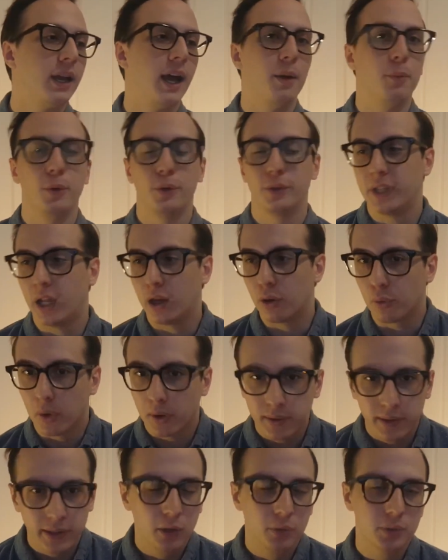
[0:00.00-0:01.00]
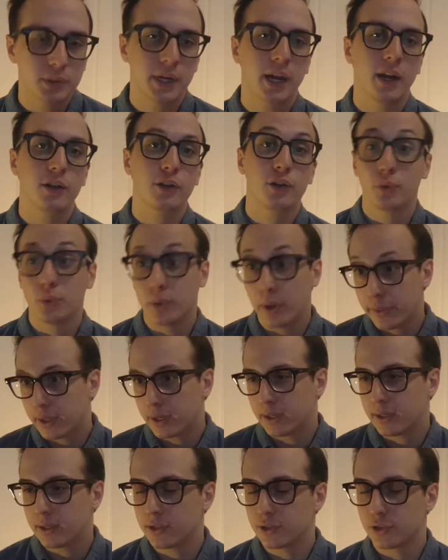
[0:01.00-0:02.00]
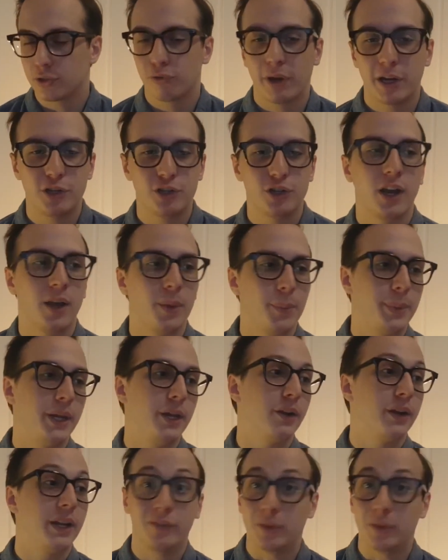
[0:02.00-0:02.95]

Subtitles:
with Delroy Lindo's character, who I think does a great job here.